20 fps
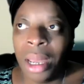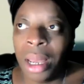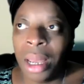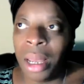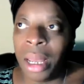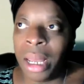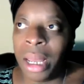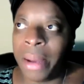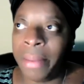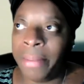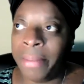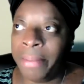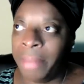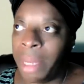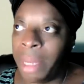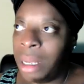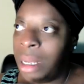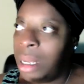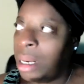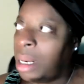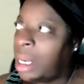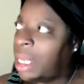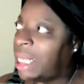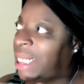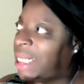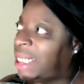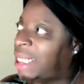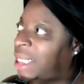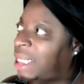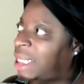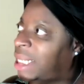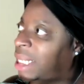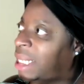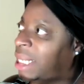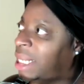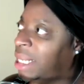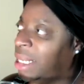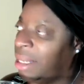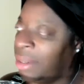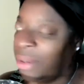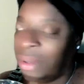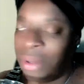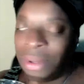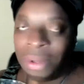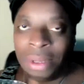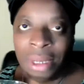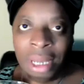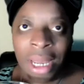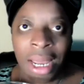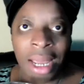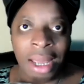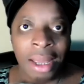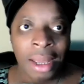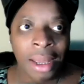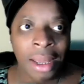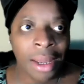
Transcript: Um, let's see. Yeah.